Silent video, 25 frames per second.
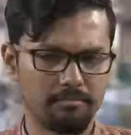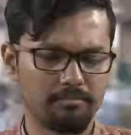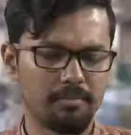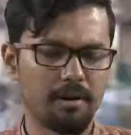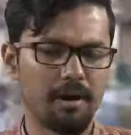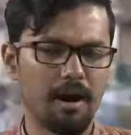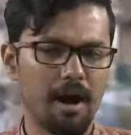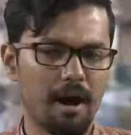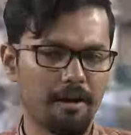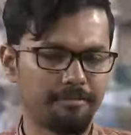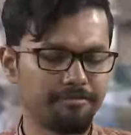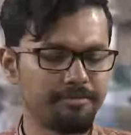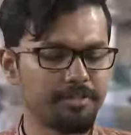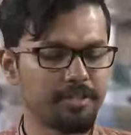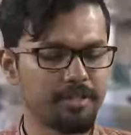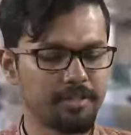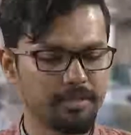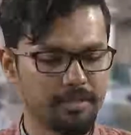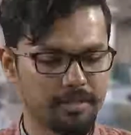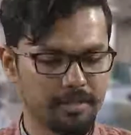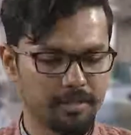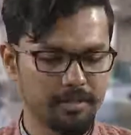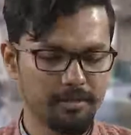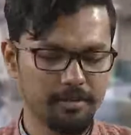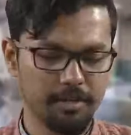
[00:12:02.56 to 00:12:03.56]

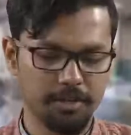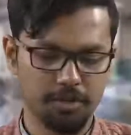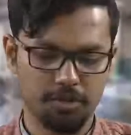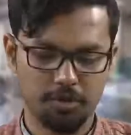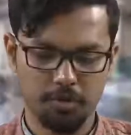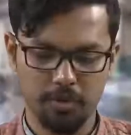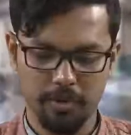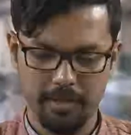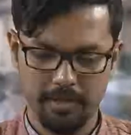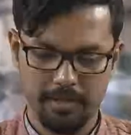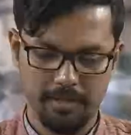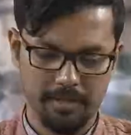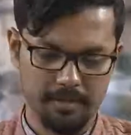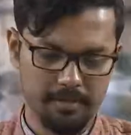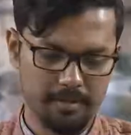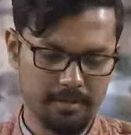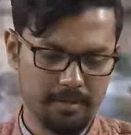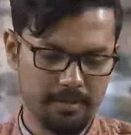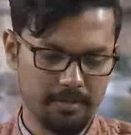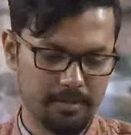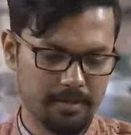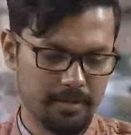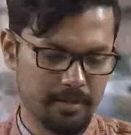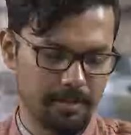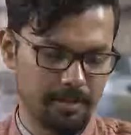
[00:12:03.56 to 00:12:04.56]
after the historic,
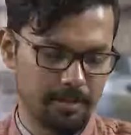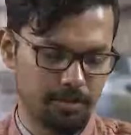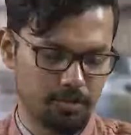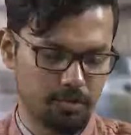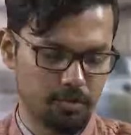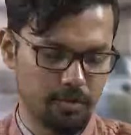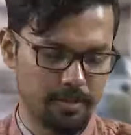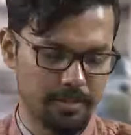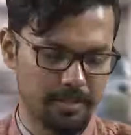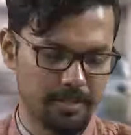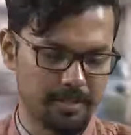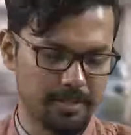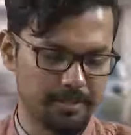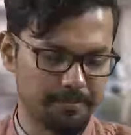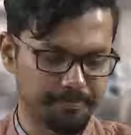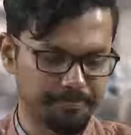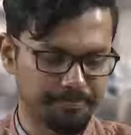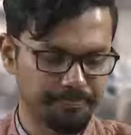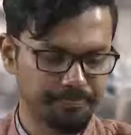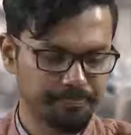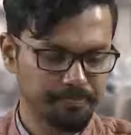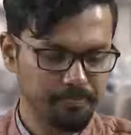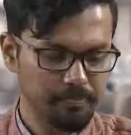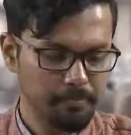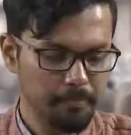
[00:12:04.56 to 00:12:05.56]
historicism.
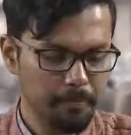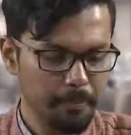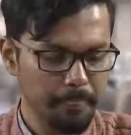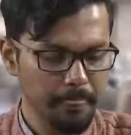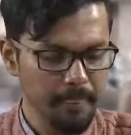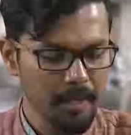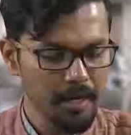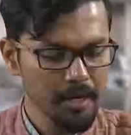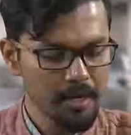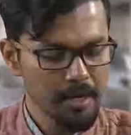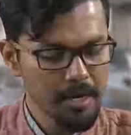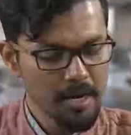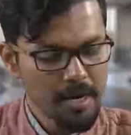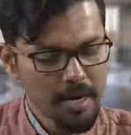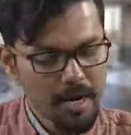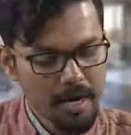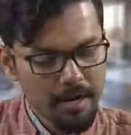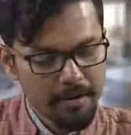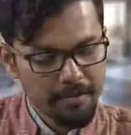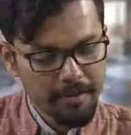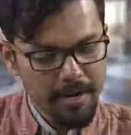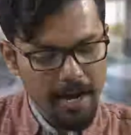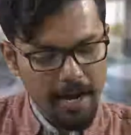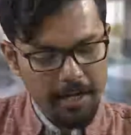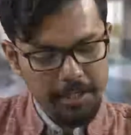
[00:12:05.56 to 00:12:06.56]

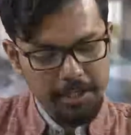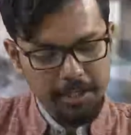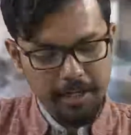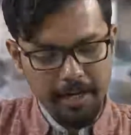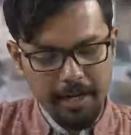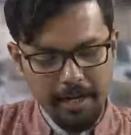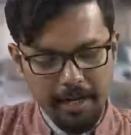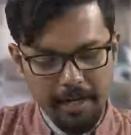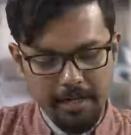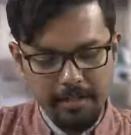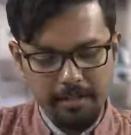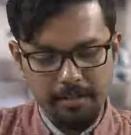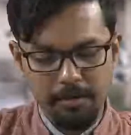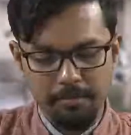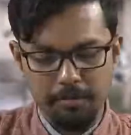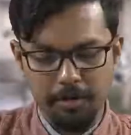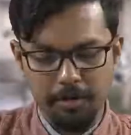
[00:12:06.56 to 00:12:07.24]
Reaction against the